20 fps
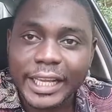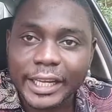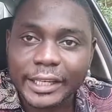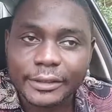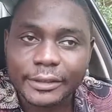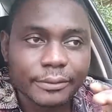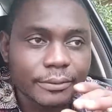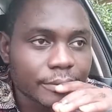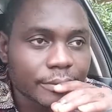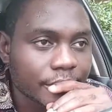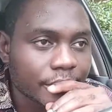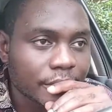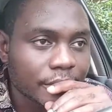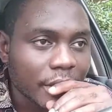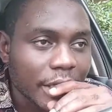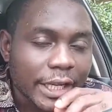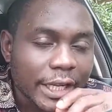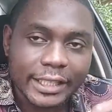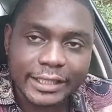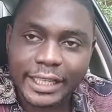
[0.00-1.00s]
Then,
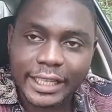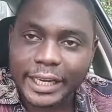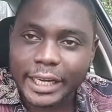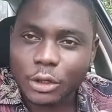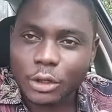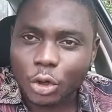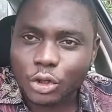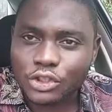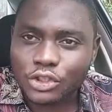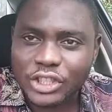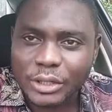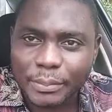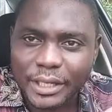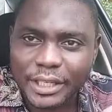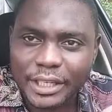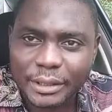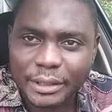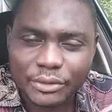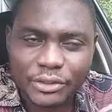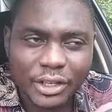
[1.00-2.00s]
he started
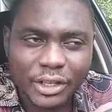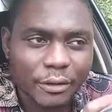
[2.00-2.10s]
unzipping